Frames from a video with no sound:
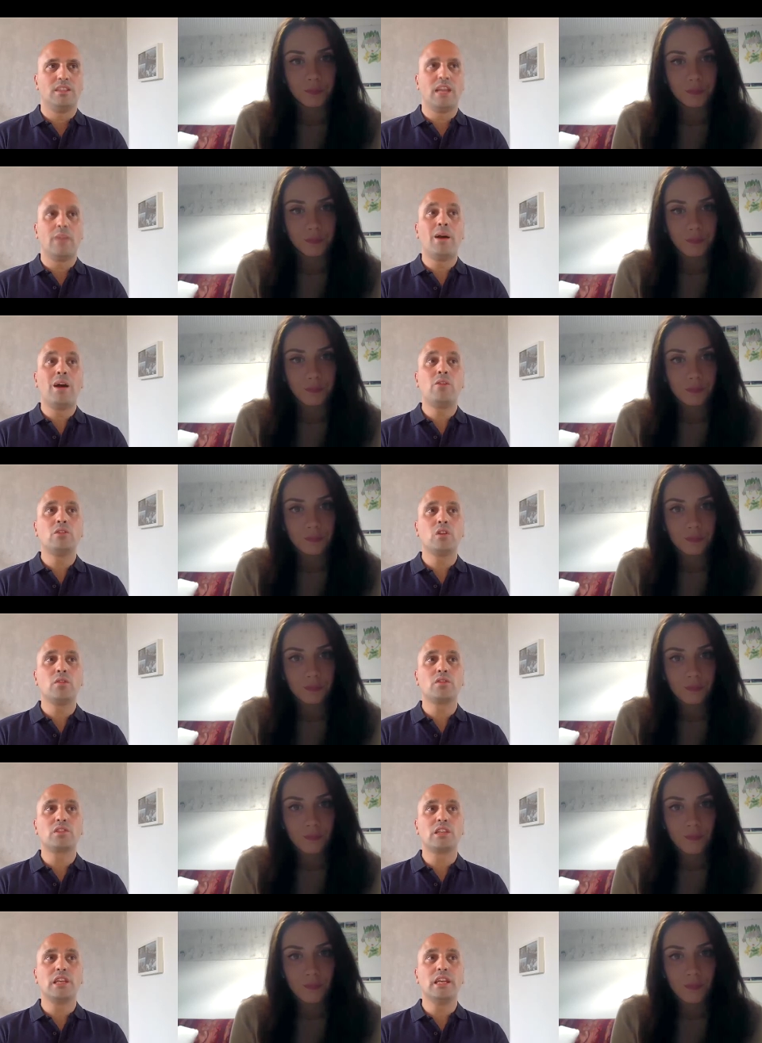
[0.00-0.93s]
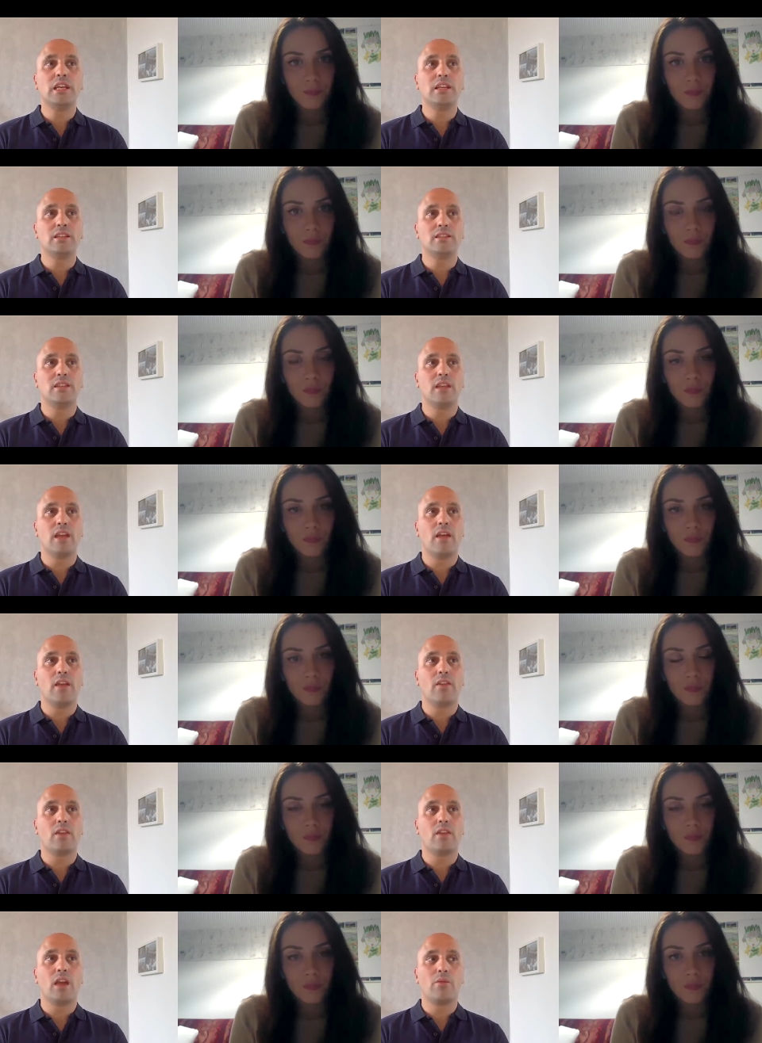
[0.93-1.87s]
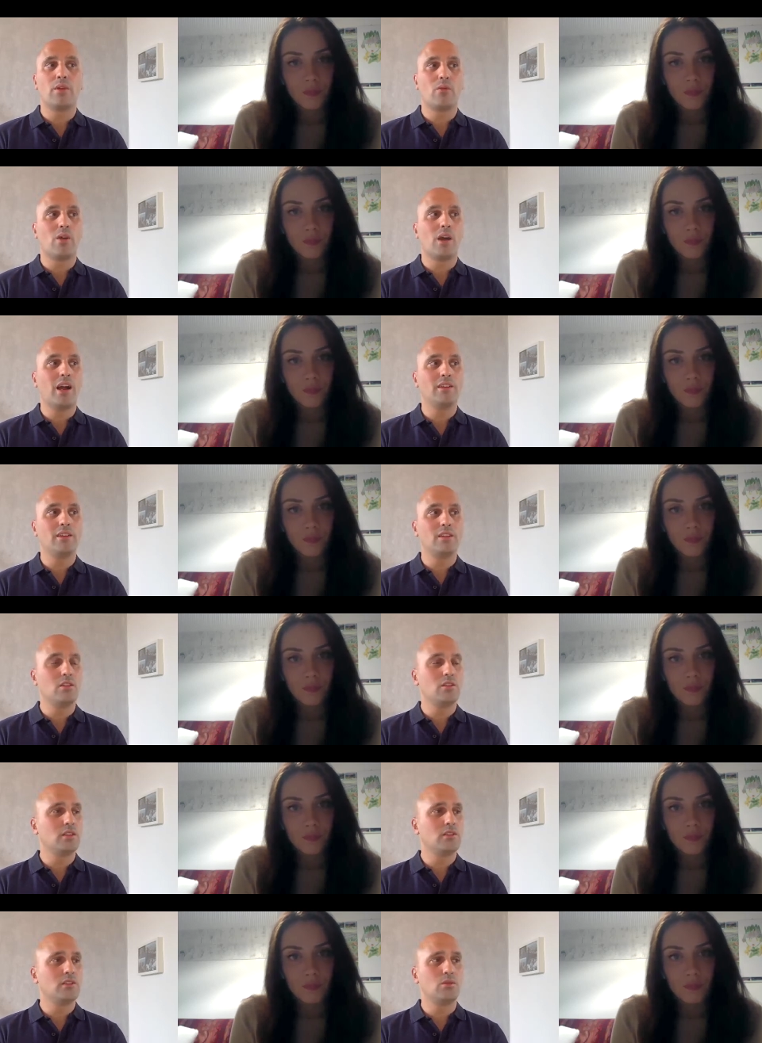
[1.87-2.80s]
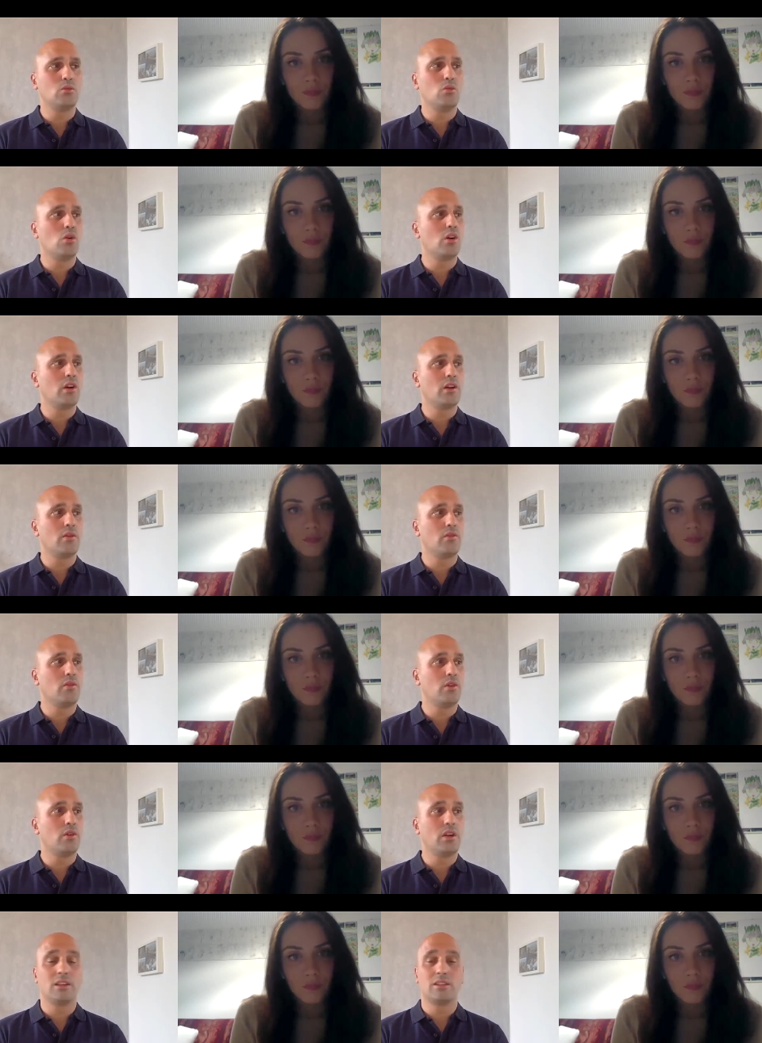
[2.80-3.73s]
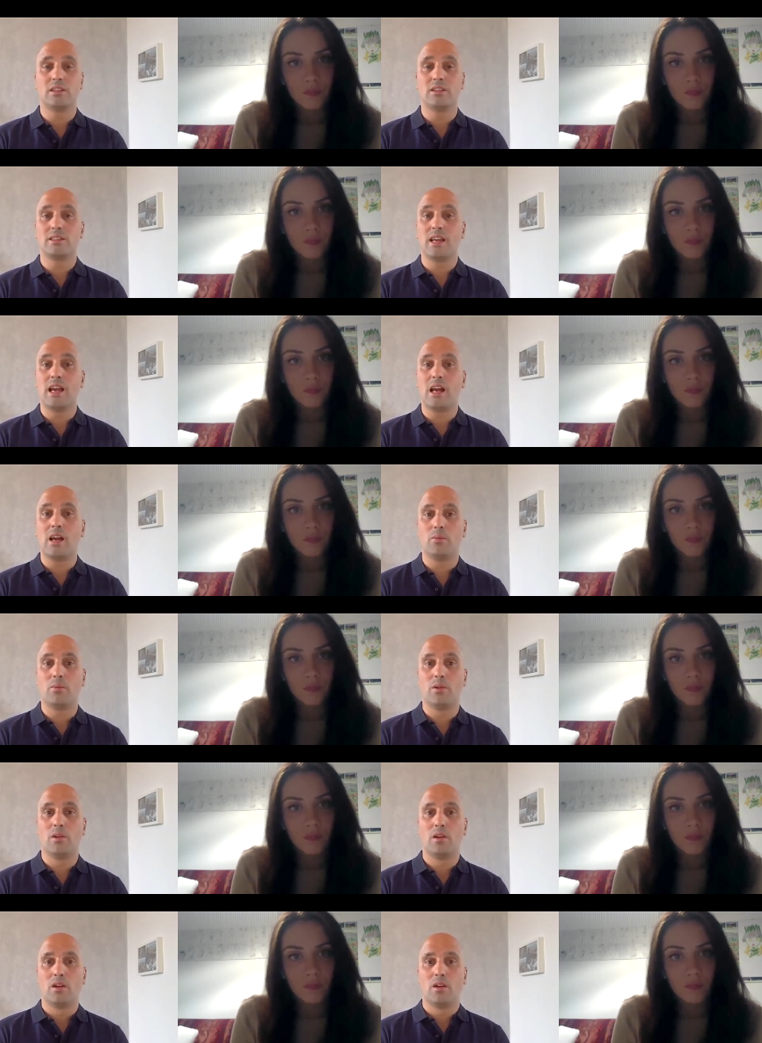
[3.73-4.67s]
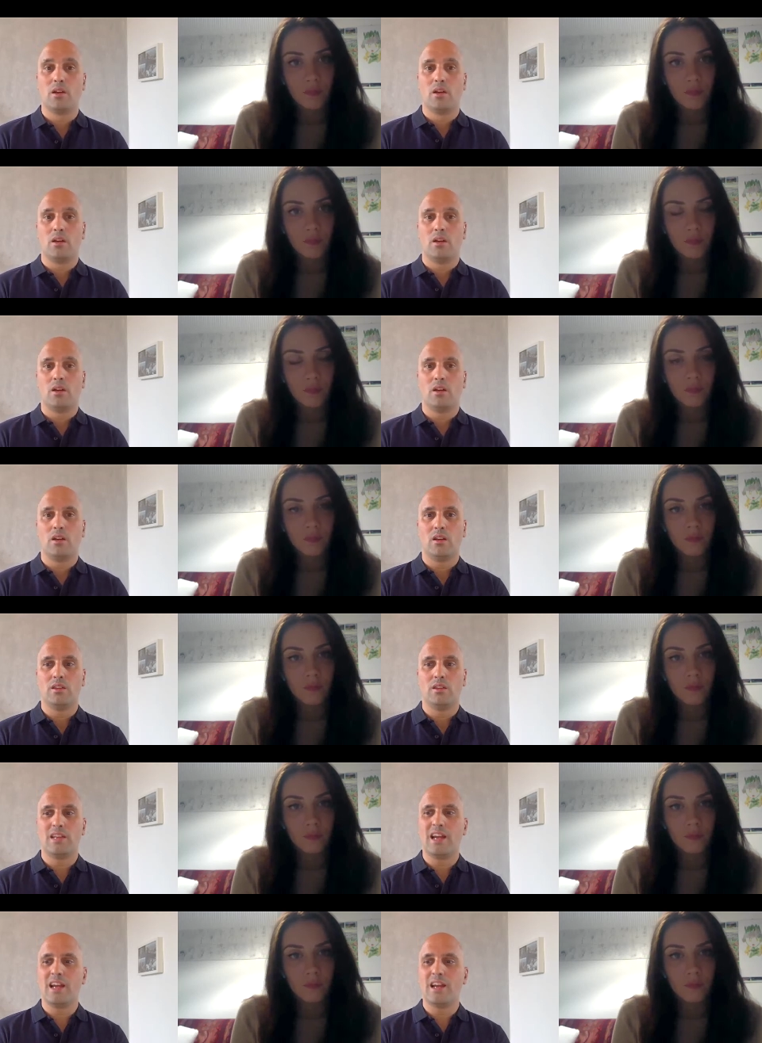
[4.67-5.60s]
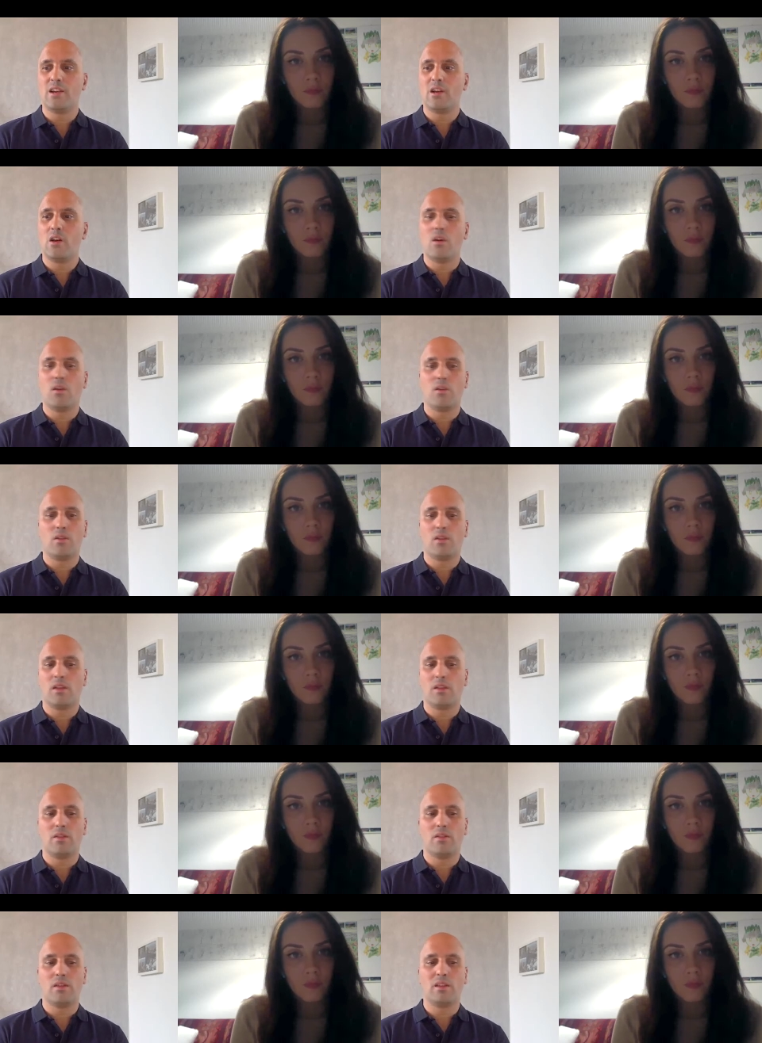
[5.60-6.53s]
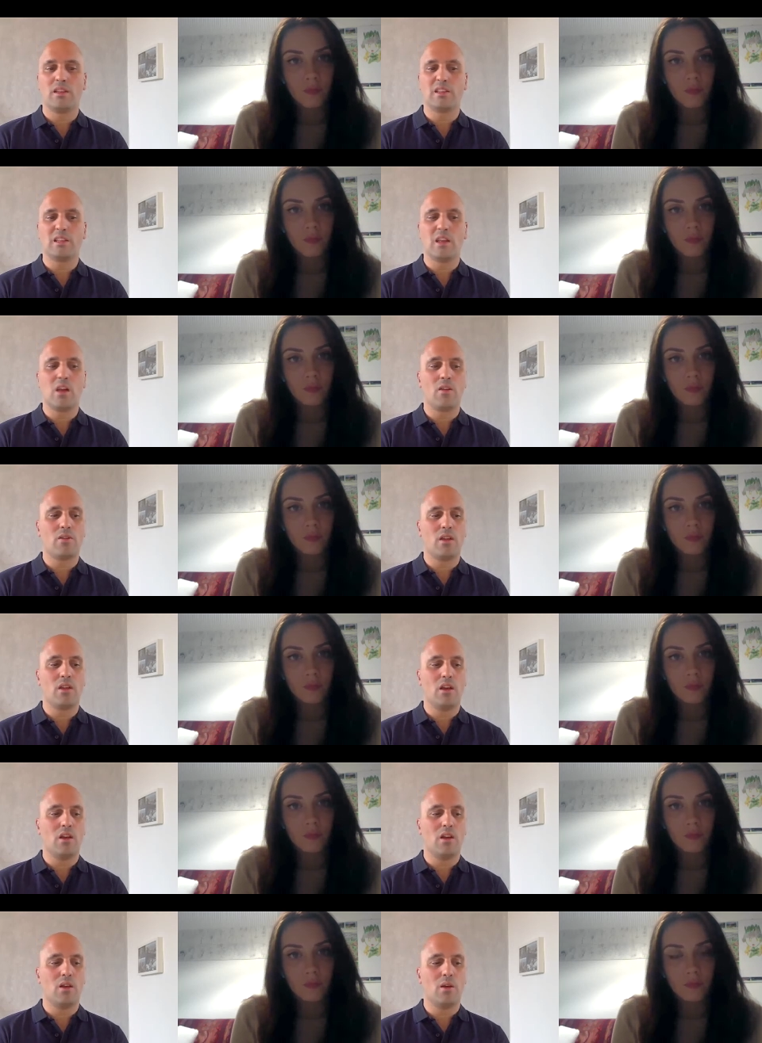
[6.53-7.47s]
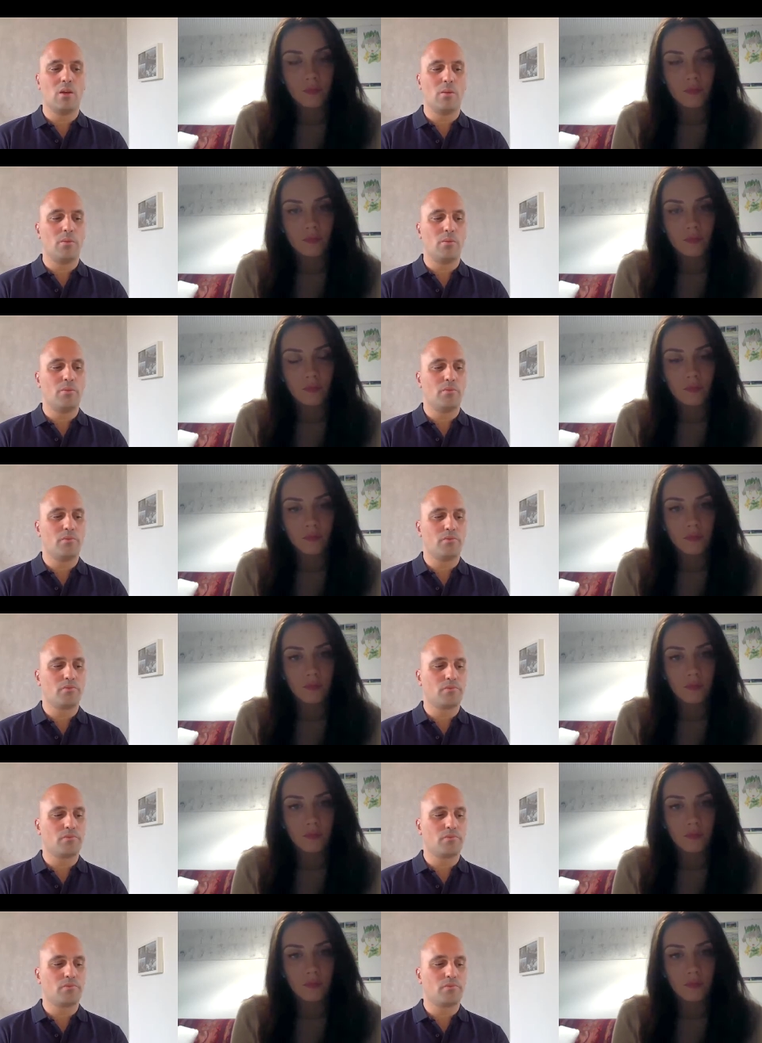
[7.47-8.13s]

Speaker 1: amount of skills that are required in order to work for a startup, uh, they are not. That is not. Um,